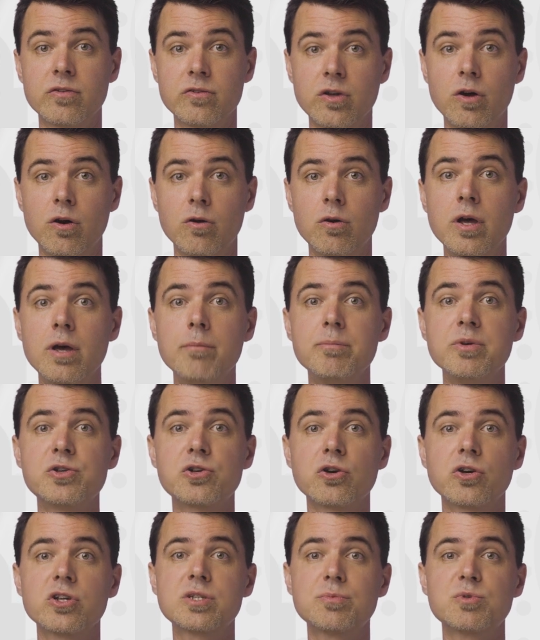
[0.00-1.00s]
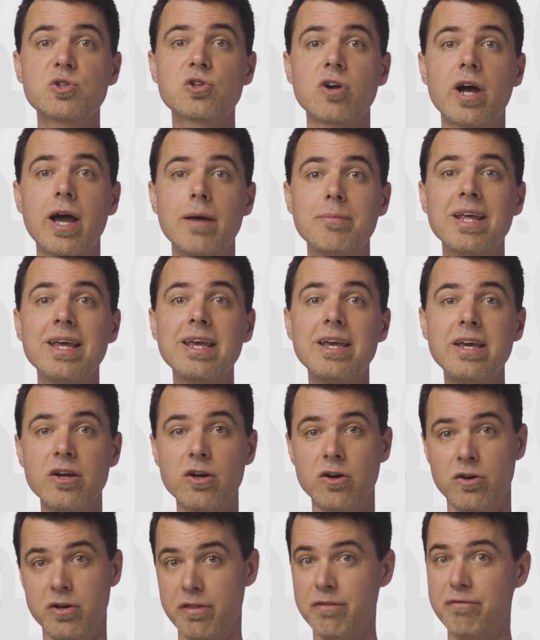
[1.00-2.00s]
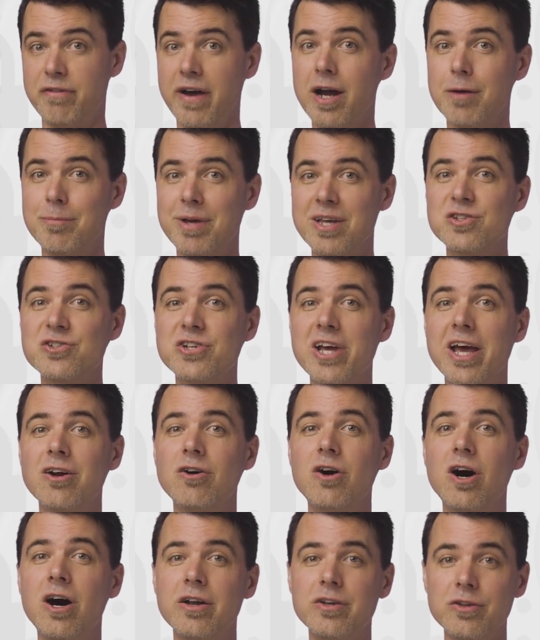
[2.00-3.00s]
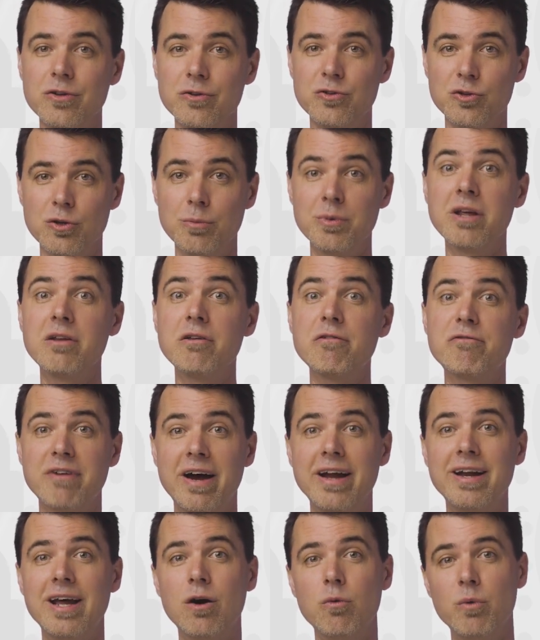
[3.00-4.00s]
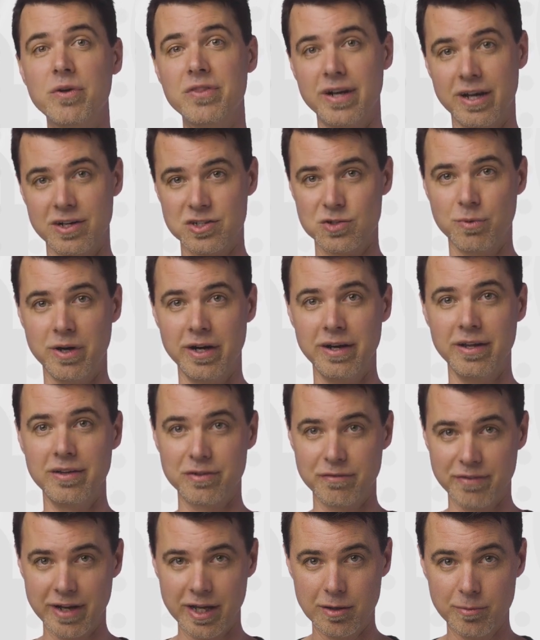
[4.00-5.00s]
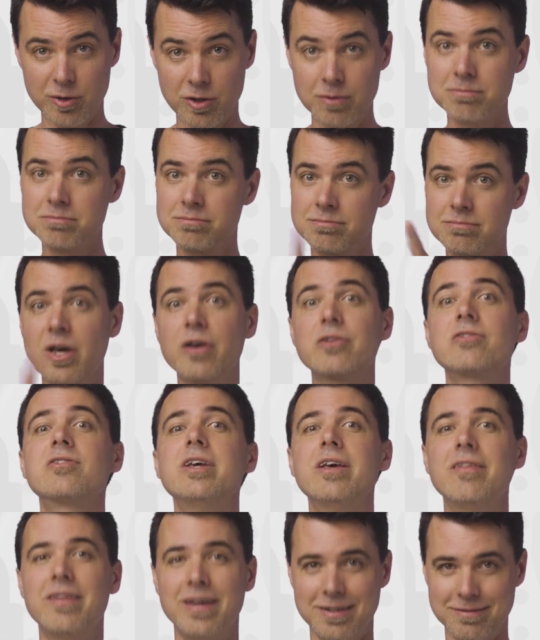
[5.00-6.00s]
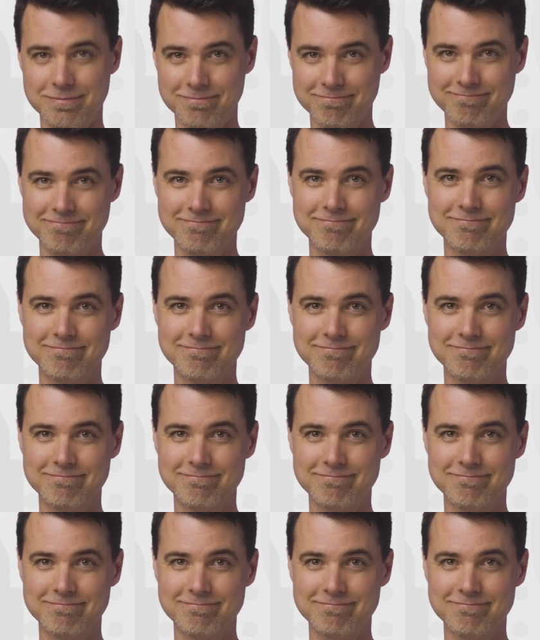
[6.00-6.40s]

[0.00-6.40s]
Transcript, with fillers: So be sure to subscribe here to the Firebase channel on YouTube to find out when the next one is available. I'll see you then.